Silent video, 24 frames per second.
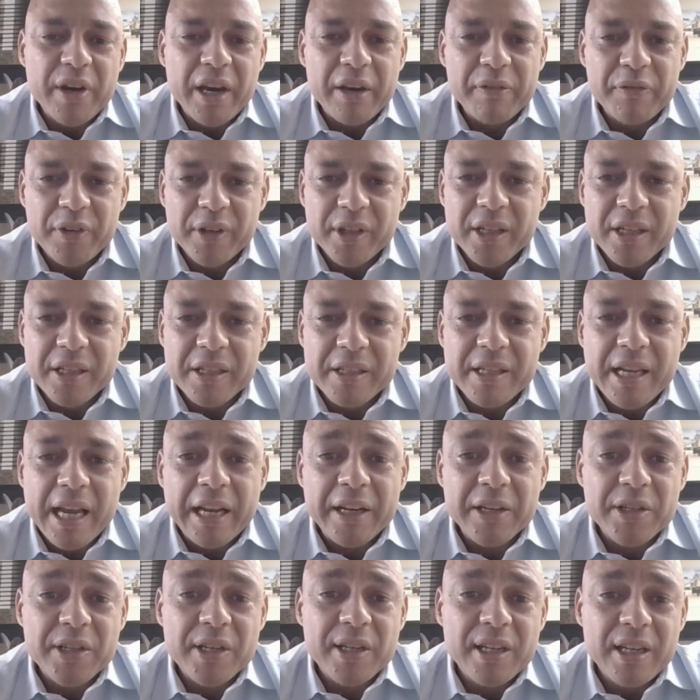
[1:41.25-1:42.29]
of Africans
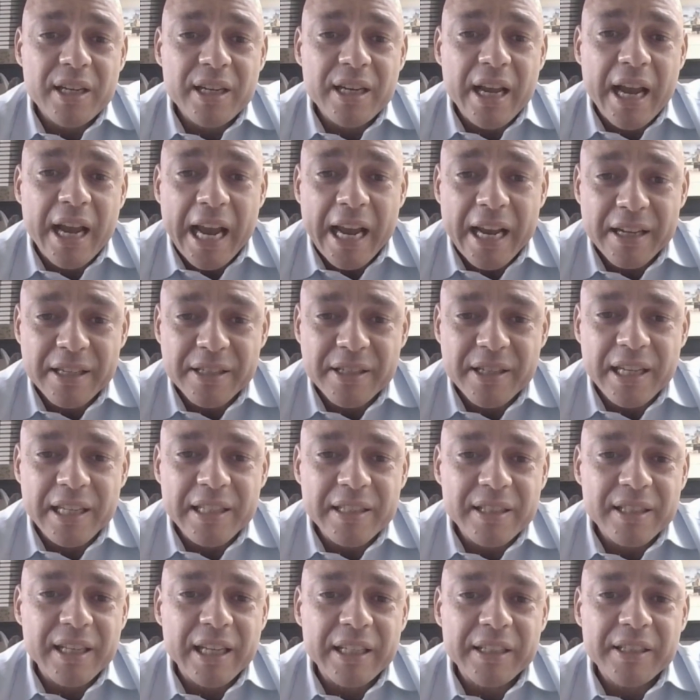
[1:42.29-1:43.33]
actually has
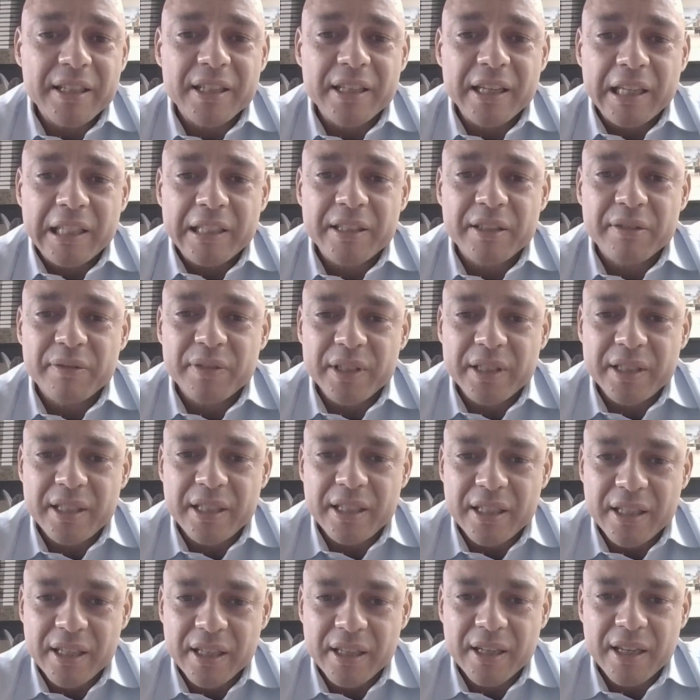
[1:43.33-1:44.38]
internet
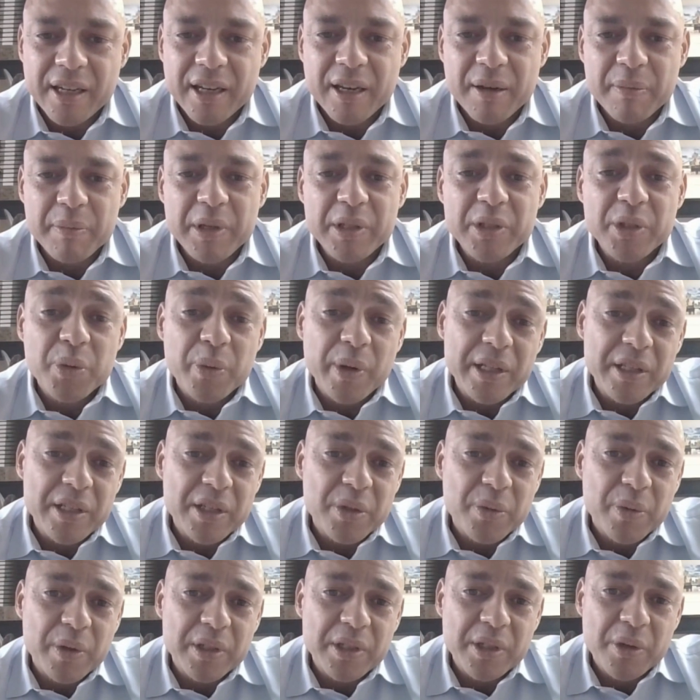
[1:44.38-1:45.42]
connectivity in
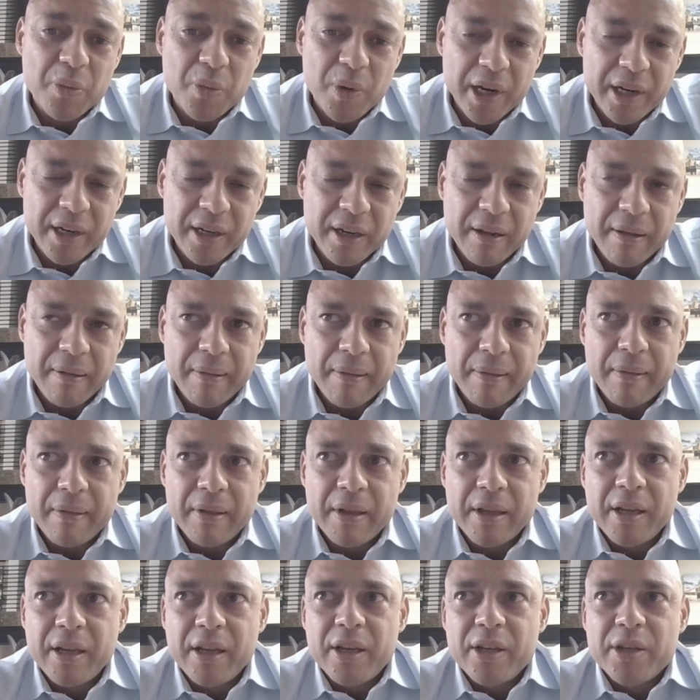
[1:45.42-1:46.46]
2021.
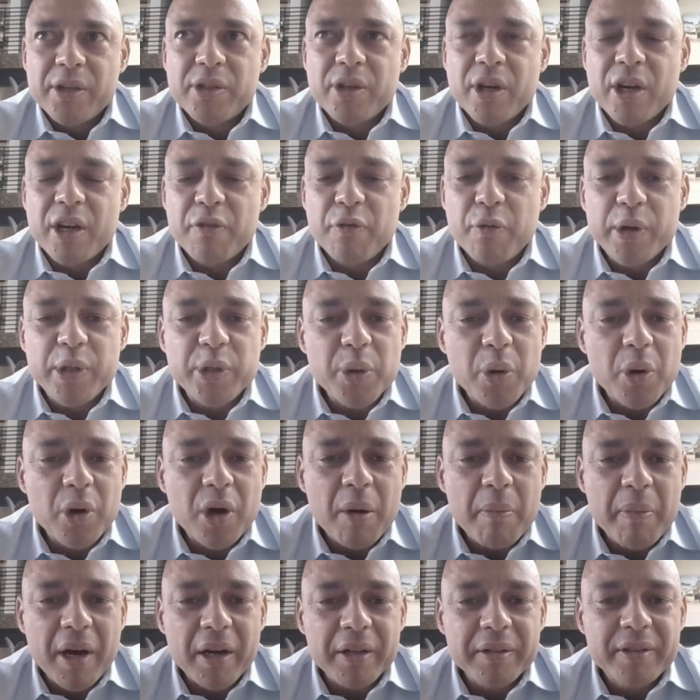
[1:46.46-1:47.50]
So if we
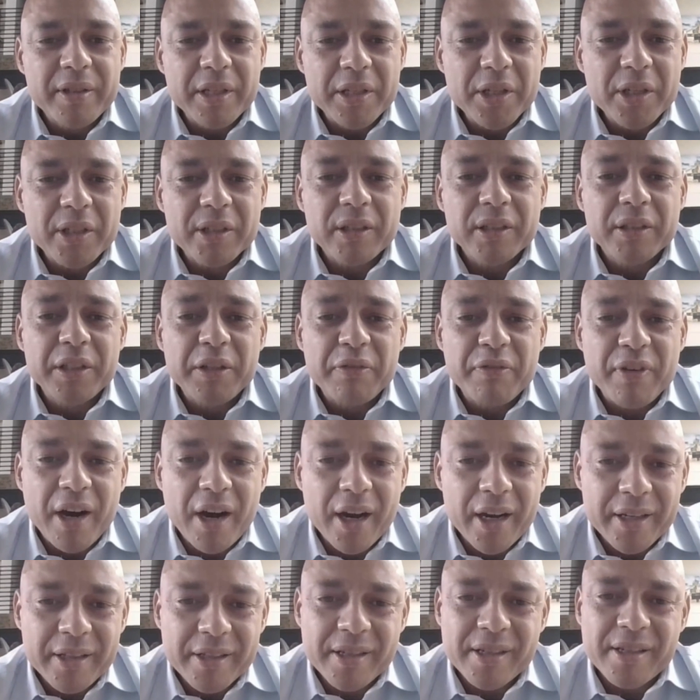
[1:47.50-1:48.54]
talk about digital
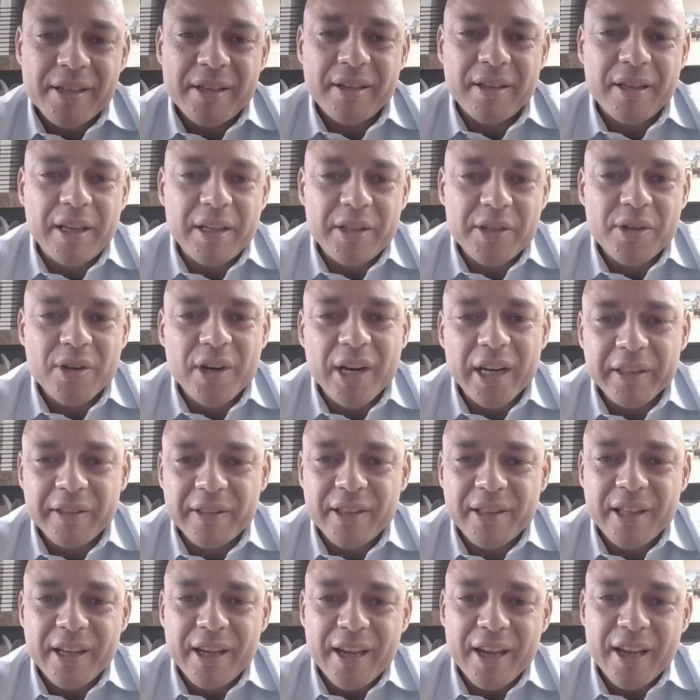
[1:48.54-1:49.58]
divides, it's right
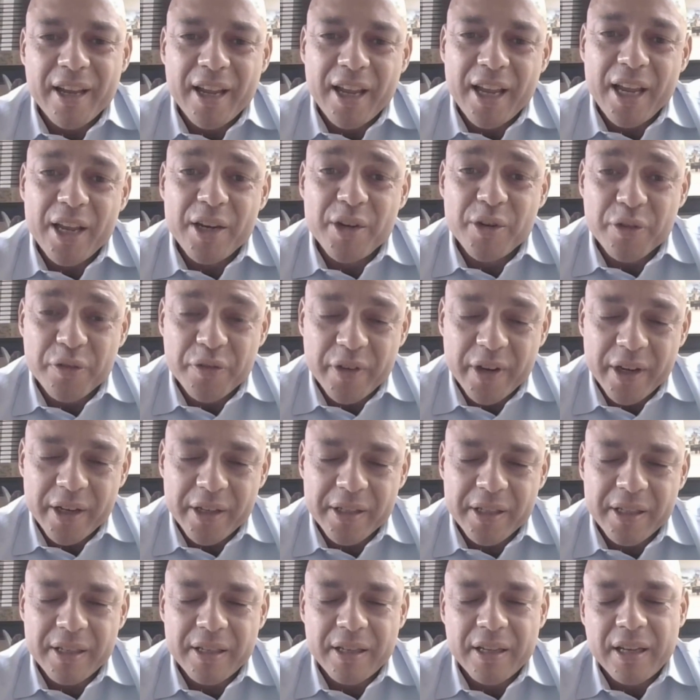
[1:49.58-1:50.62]
there in your
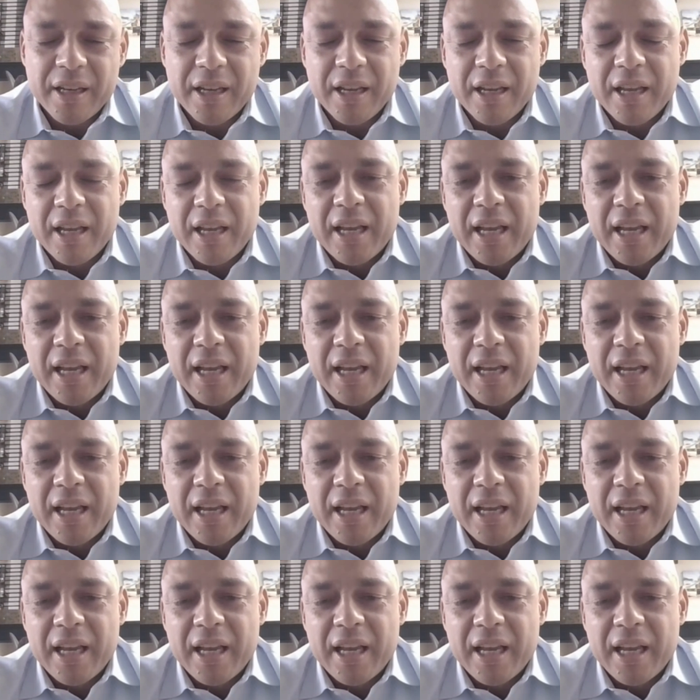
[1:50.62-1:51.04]
face.